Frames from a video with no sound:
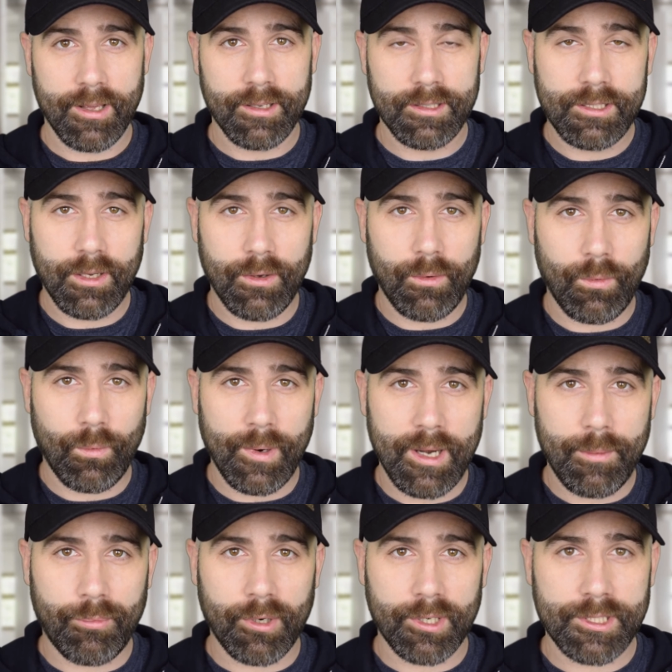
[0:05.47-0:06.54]
So when a
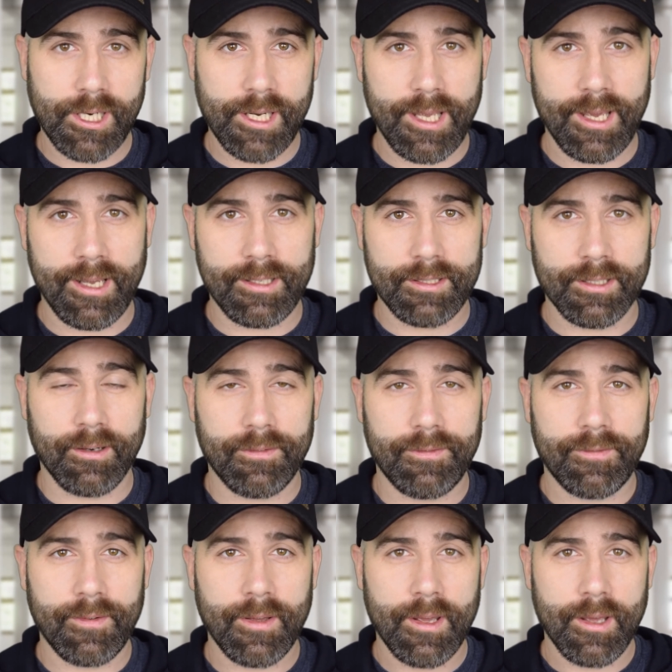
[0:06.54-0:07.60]
project kicks
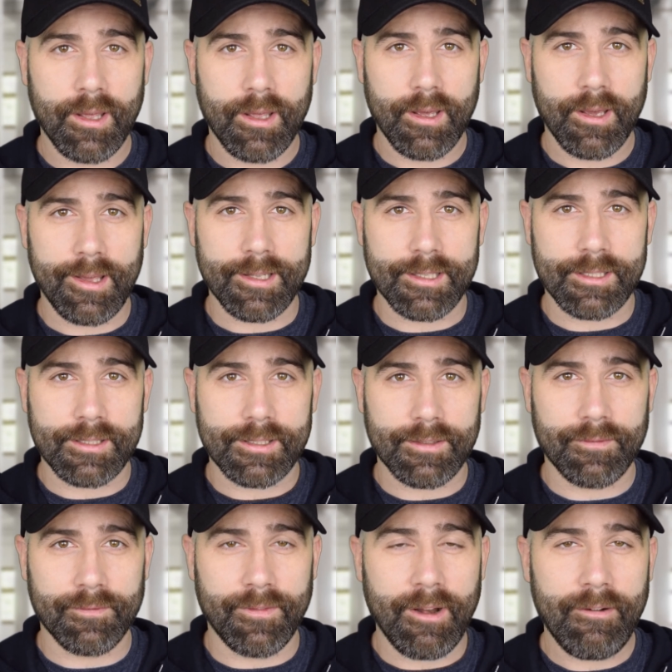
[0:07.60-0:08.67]
off, it's
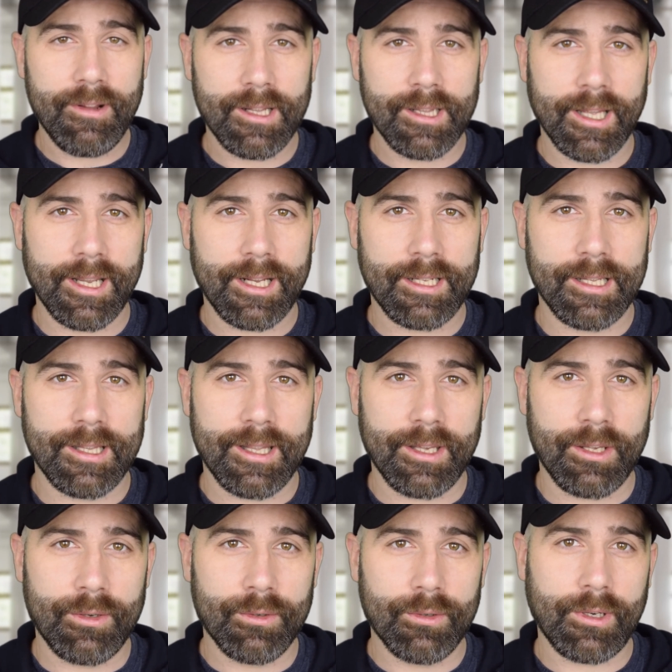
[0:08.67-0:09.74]
very likely
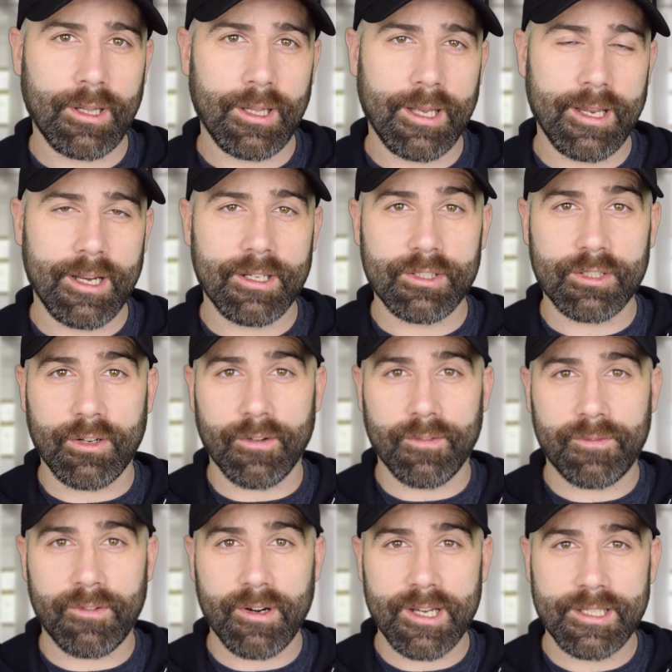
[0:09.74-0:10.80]
that your client has got
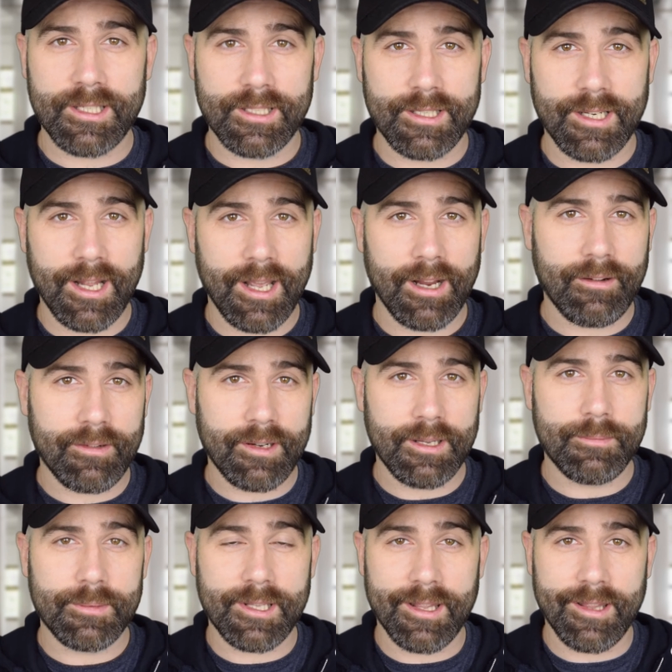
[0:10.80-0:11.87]
phrases and
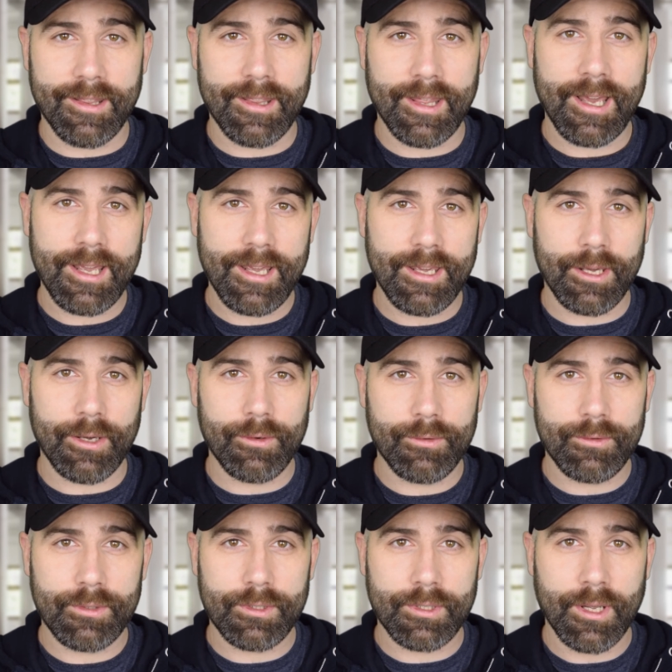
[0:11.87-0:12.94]
acronyms that they
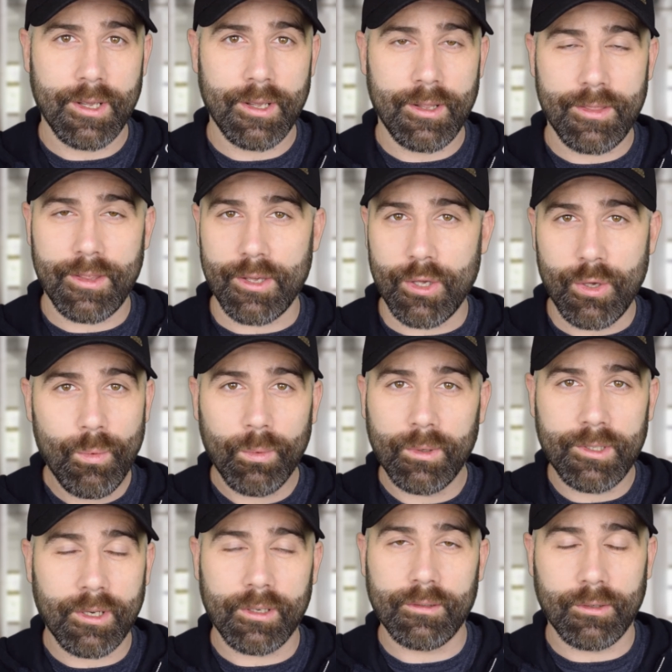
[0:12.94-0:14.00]
use that you will
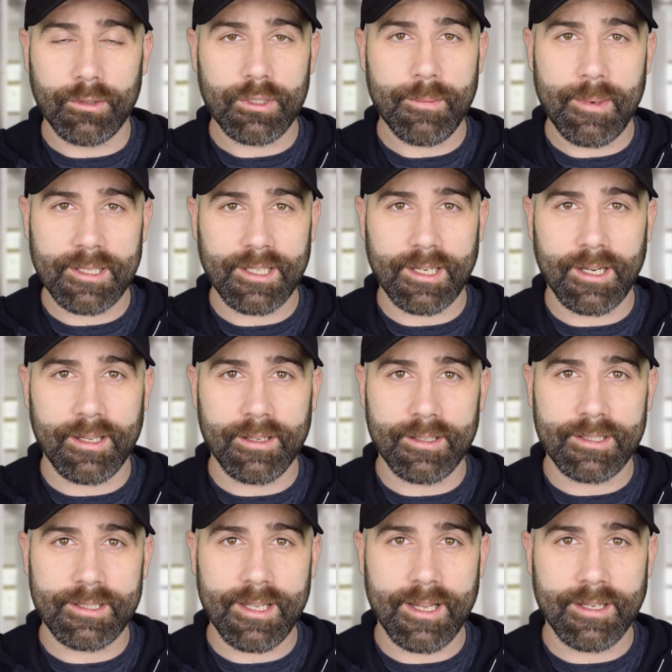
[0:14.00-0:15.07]
not automatically
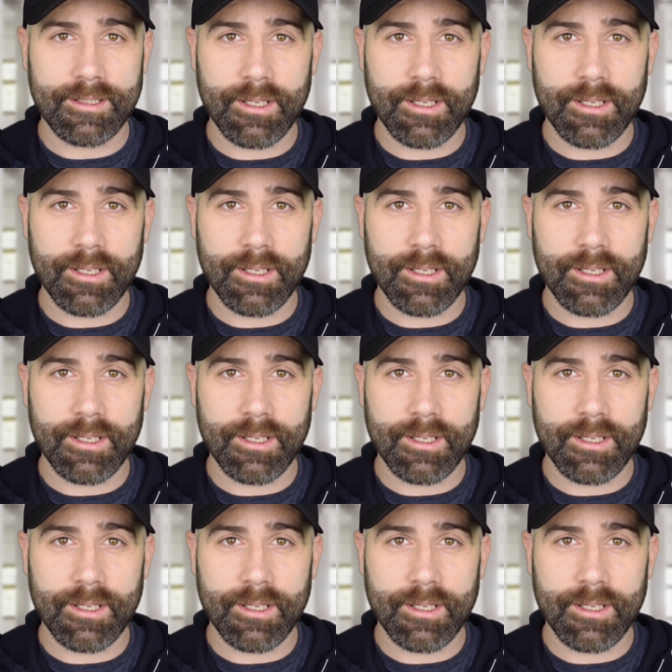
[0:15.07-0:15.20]
understand.